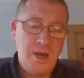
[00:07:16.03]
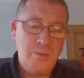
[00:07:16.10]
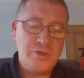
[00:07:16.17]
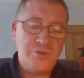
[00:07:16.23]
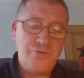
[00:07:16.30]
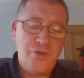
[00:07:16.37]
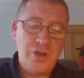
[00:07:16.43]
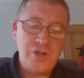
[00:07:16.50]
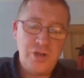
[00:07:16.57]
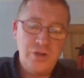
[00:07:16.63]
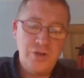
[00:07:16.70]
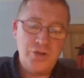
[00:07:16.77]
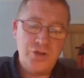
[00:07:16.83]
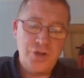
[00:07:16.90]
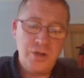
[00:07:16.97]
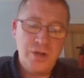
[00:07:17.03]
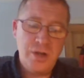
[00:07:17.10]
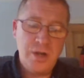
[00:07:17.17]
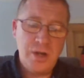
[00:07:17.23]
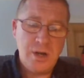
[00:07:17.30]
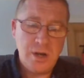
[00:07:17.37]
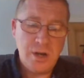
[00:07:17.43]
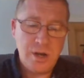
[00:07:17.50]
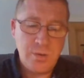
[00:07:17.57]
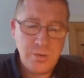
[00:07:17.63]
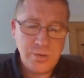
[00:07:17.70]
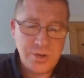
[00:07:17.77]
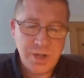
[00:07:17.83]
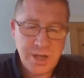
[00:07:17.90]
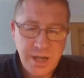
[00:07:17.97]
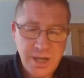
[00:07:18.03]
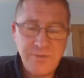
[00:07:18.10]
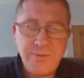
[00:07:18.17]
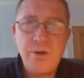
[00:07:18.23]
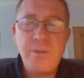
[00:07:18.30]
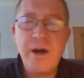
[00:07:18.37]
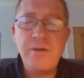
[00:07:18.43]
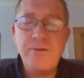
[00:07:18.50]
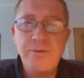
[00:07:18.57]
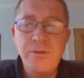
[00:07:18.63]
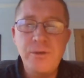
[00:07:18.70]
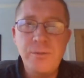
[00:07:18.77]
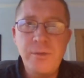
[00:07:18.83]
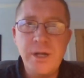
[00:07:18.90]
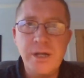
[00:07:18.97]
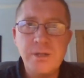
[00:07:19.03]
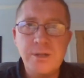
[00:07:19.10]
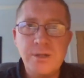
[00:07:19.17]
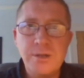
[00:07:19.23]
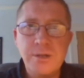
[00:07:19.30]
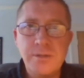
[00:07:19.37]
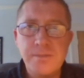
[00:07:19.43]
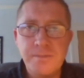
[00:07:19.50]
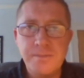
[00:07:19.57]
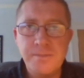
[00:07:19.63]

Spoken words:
It was a resolution I was to keep for about 4 minutes.